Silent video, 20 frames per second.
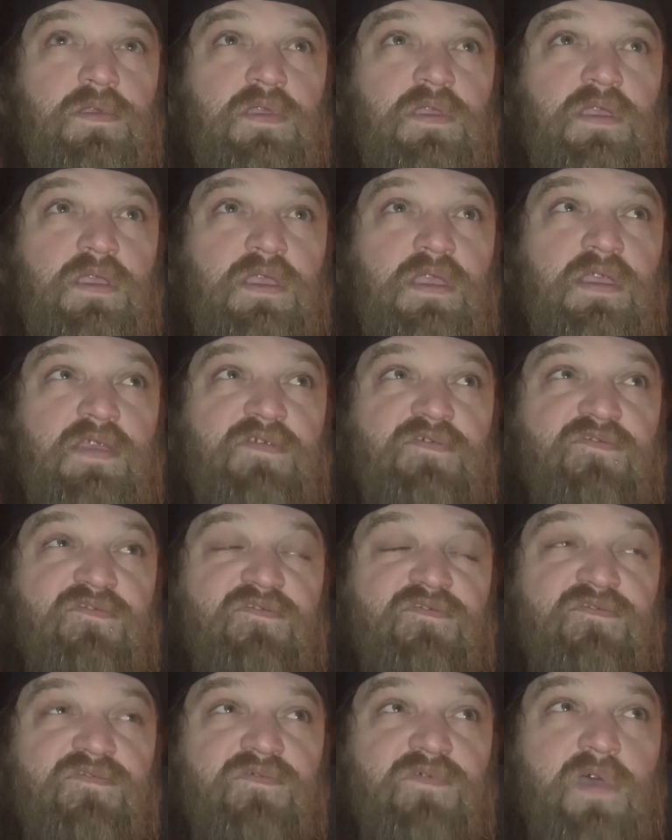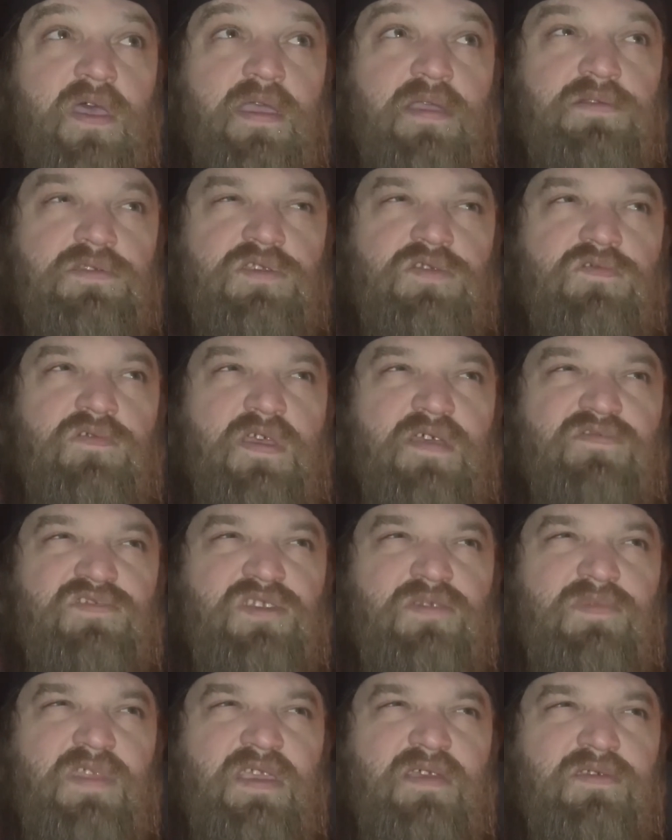If I do have
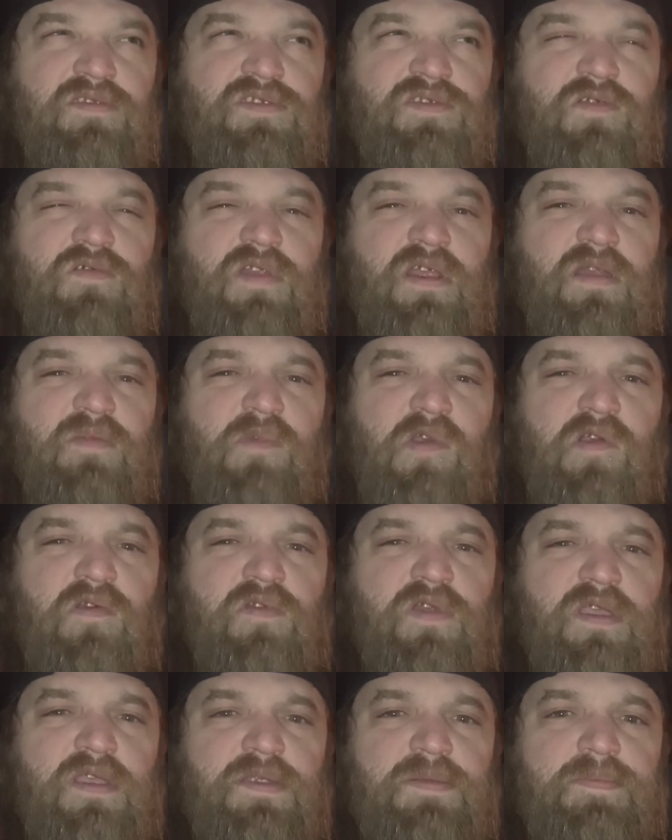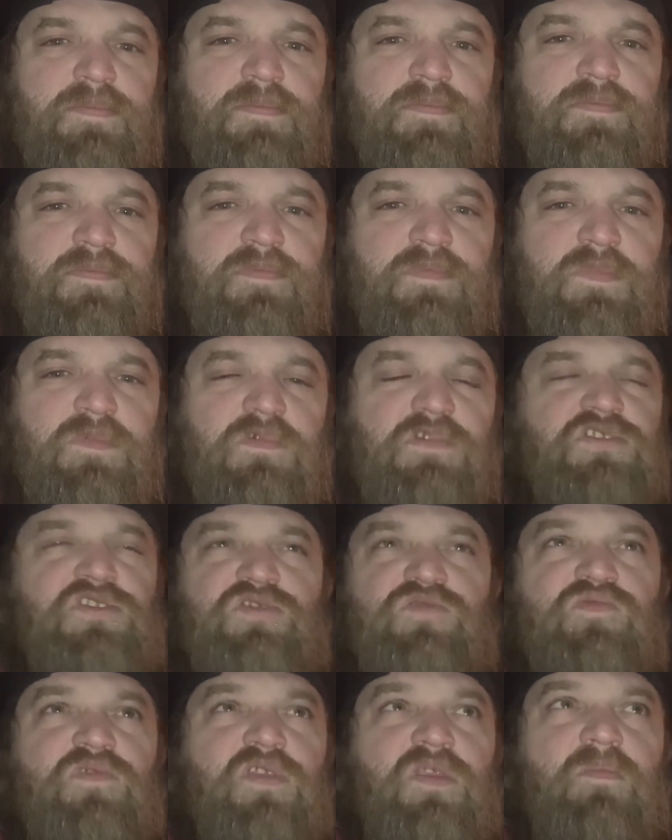something else going on tomorrow night. Which
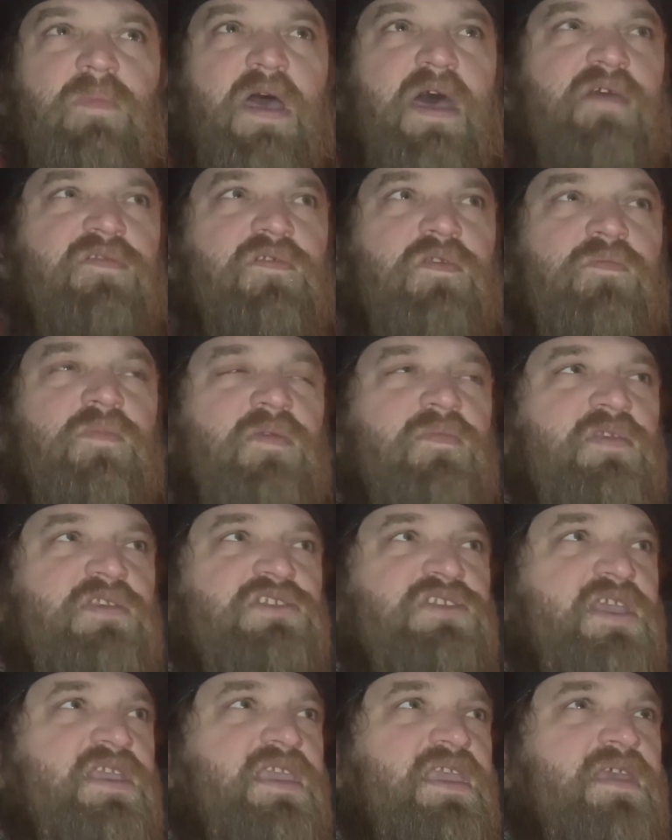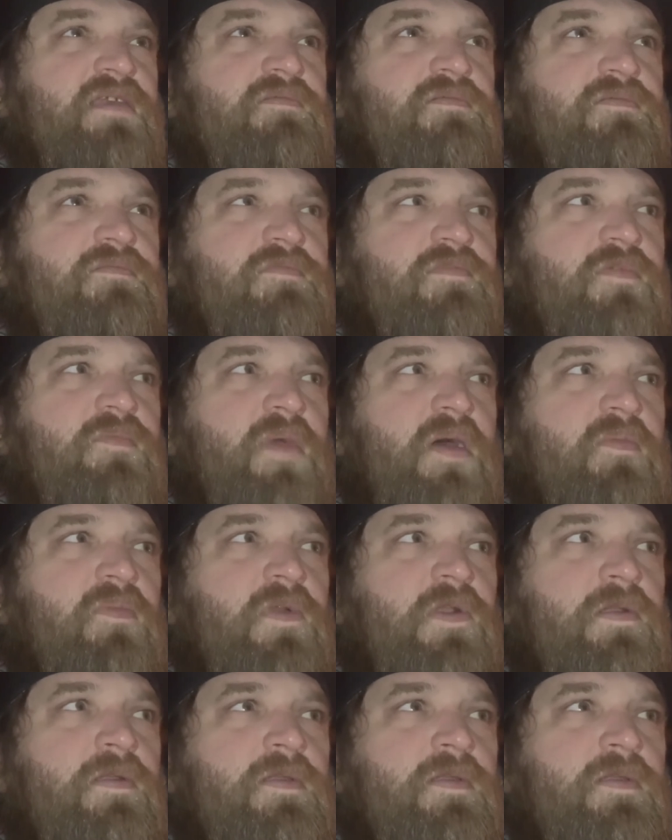is really bothering me because I can't remember.